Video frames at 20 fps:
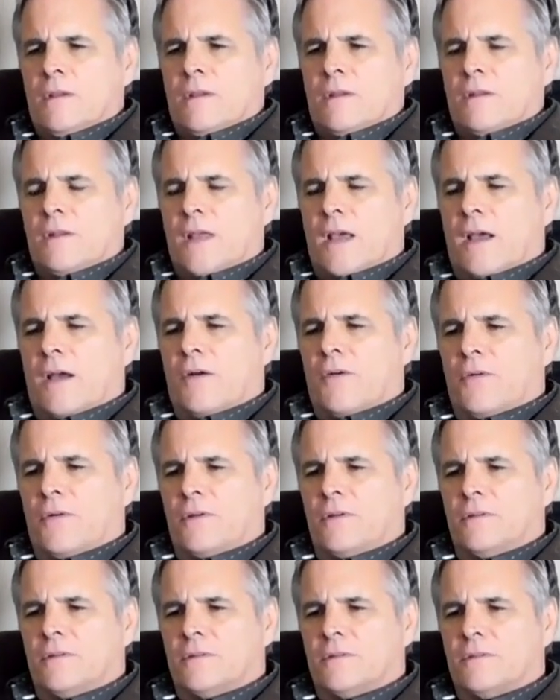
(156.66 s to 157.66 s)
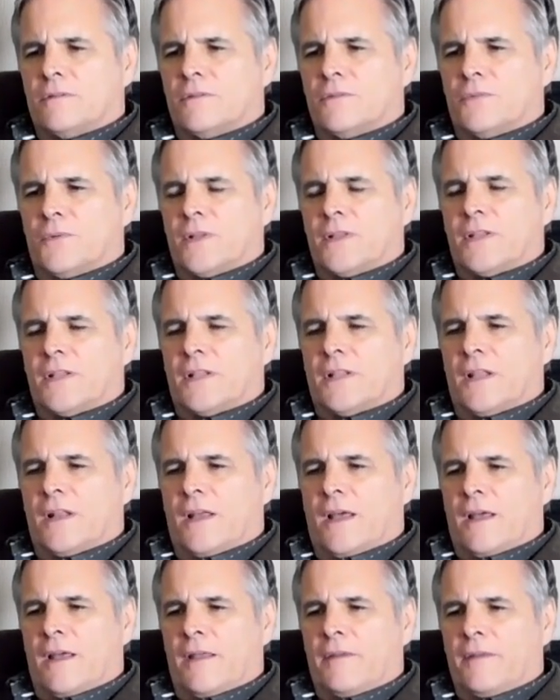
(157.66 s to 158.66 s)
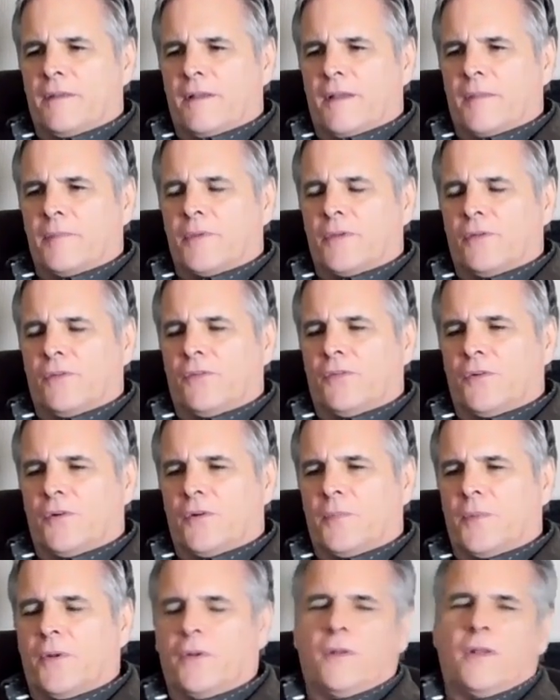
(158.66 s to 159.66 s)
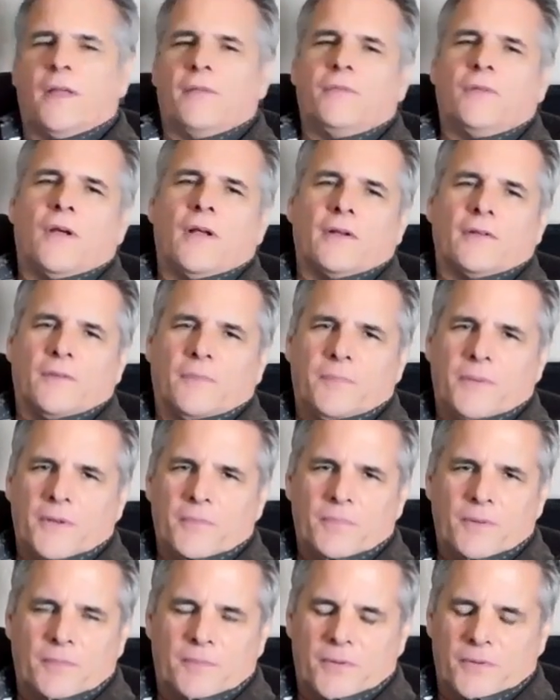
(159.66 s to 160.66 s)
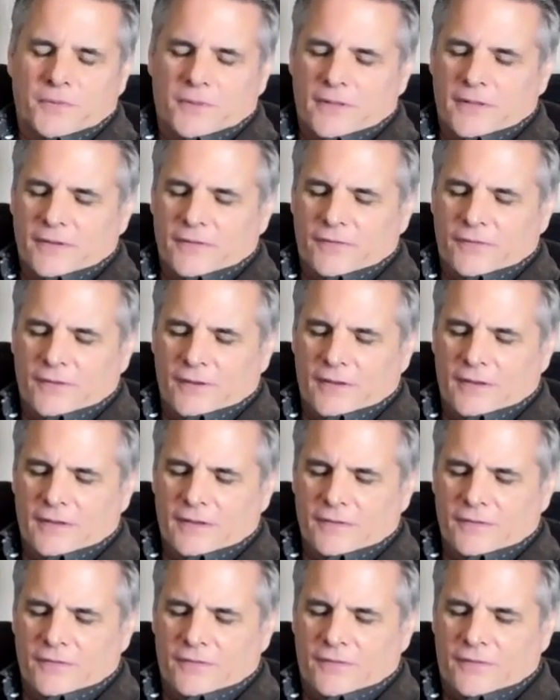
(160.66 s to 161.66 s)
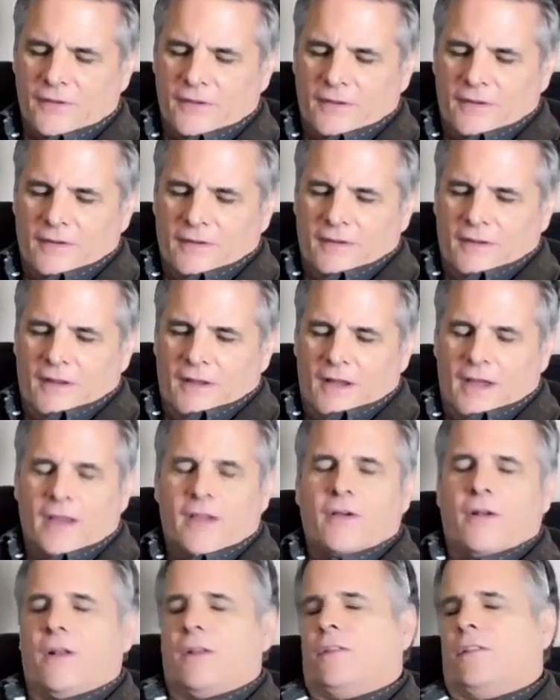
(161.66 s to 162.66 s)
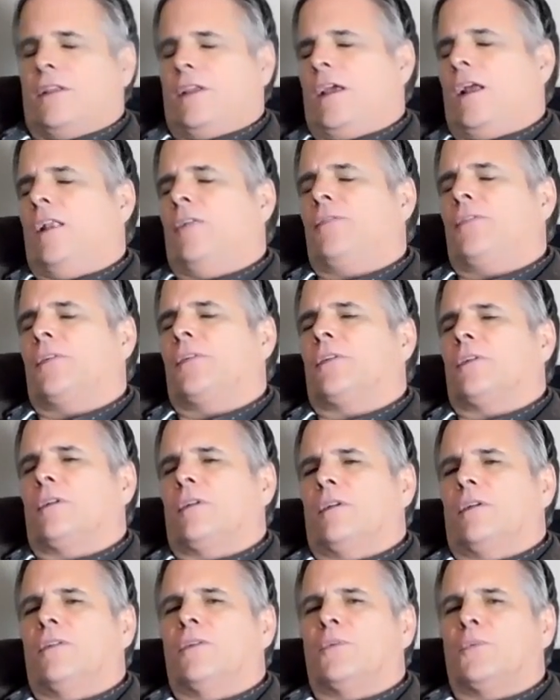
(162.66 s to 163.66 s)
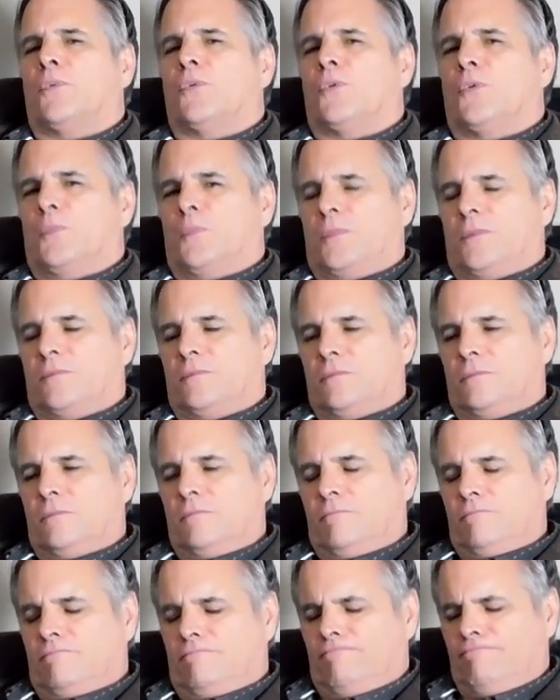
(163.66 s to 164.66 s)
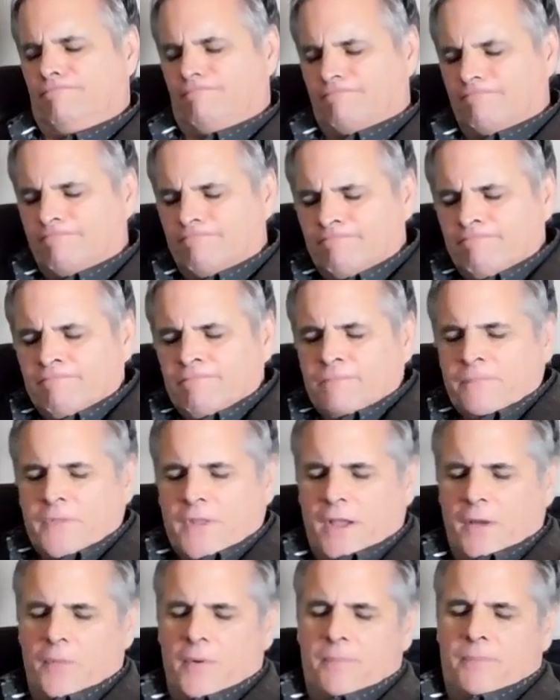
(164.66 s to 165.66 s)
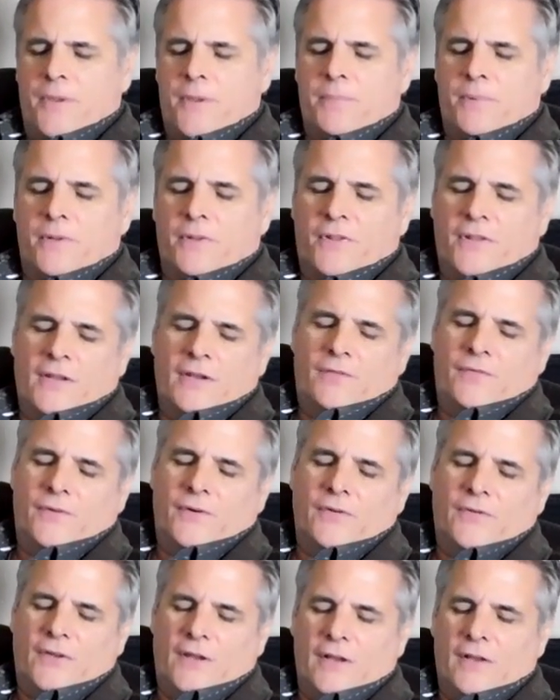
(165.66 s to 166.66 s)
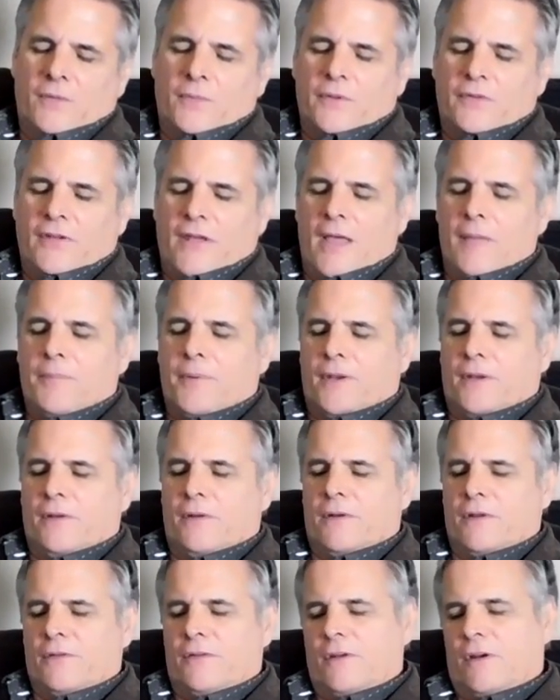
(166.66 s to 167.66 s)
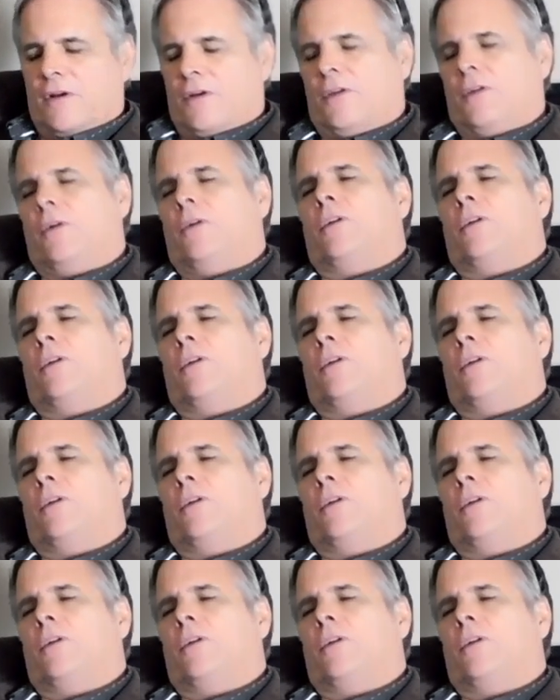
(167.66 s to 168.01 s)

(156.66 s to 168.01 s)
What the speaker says: Now, the one thing that I'm concerned about, and I've talked to people about this, is I call it the elephant in the room. I want people to think for a second what's happening in Ontario.